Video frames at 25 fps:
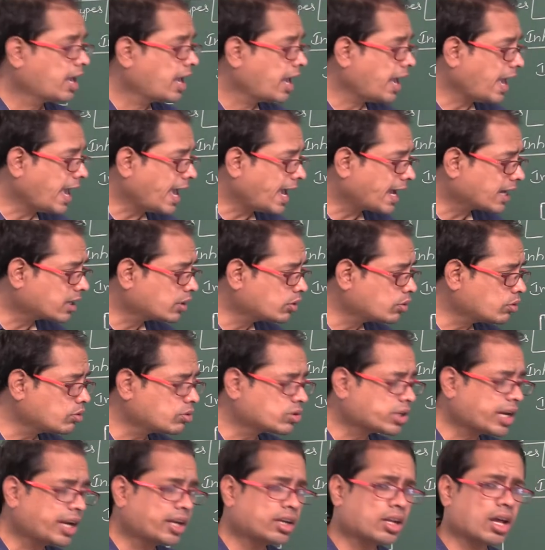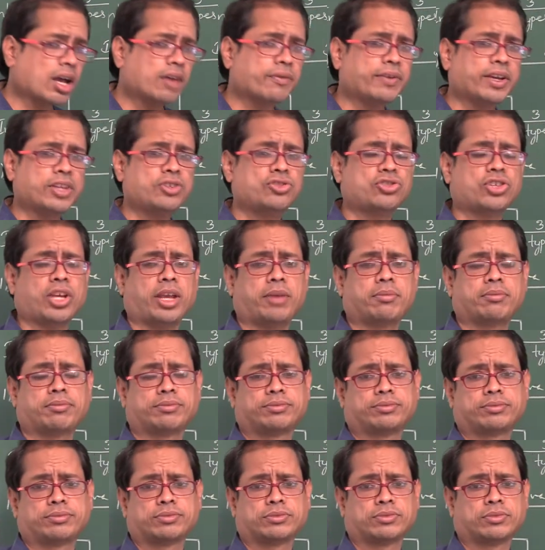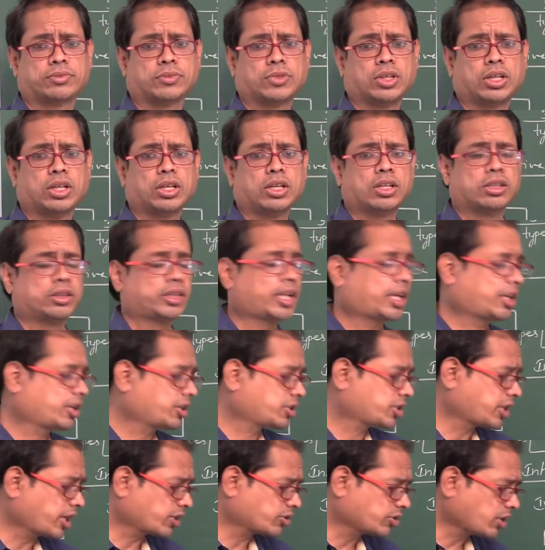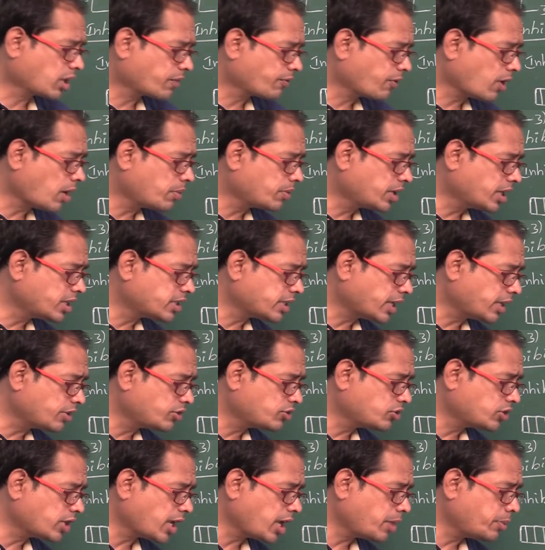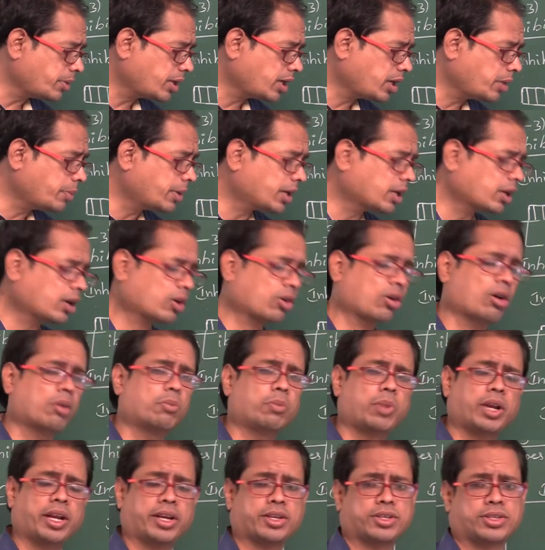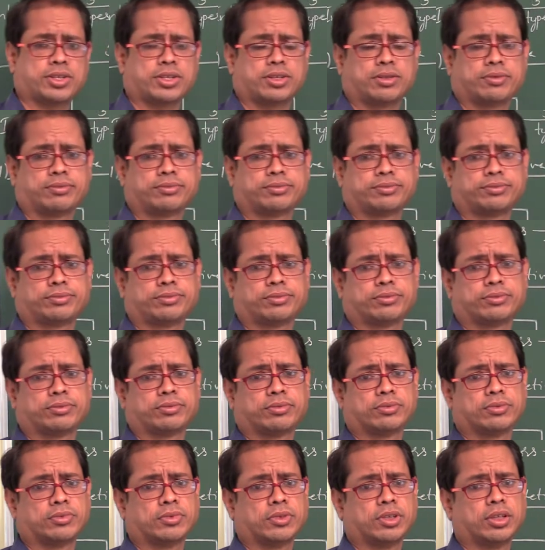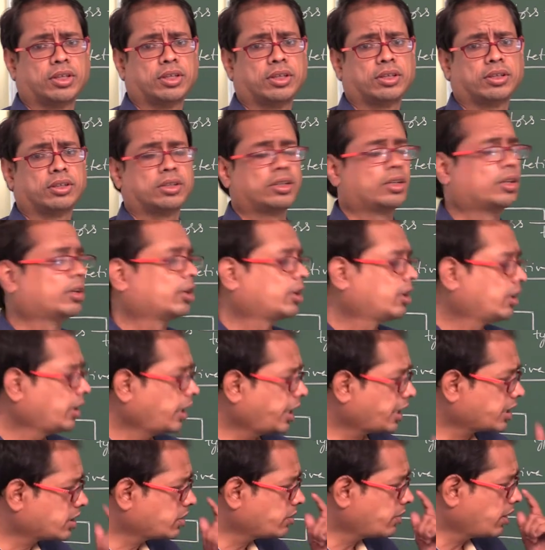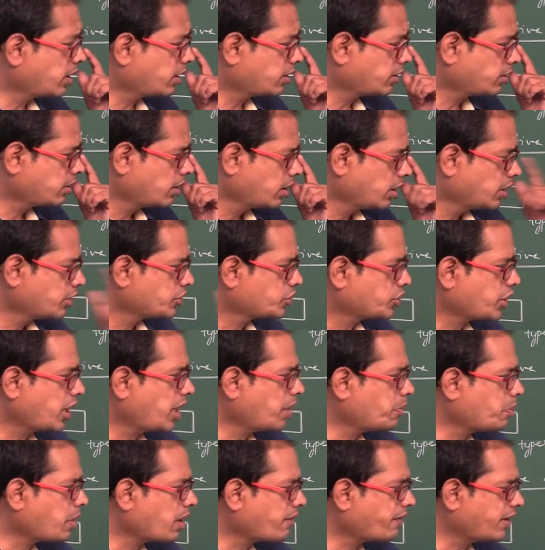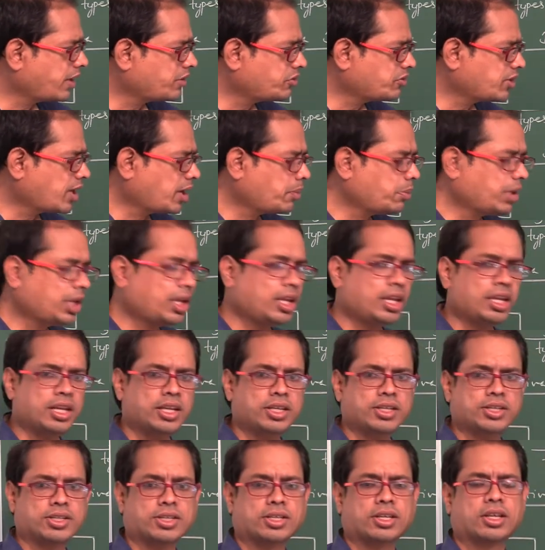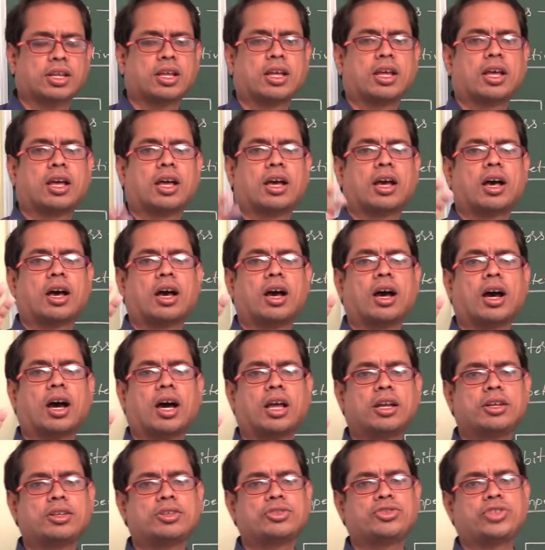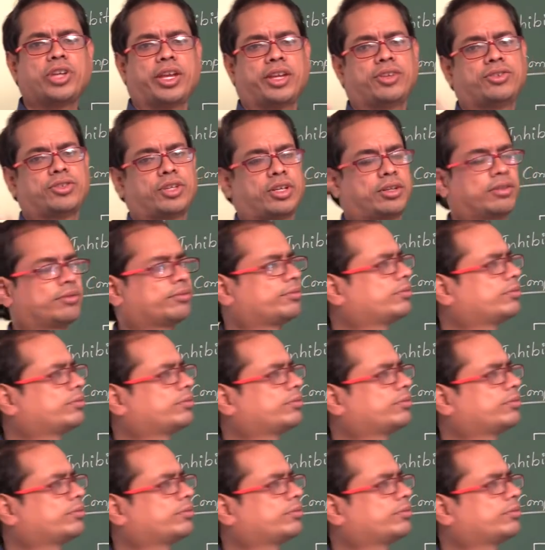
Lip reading: Active site of enzyme. That structure formed is enzyme inhibitor complex. Next one, shape of enzyme is unchanged.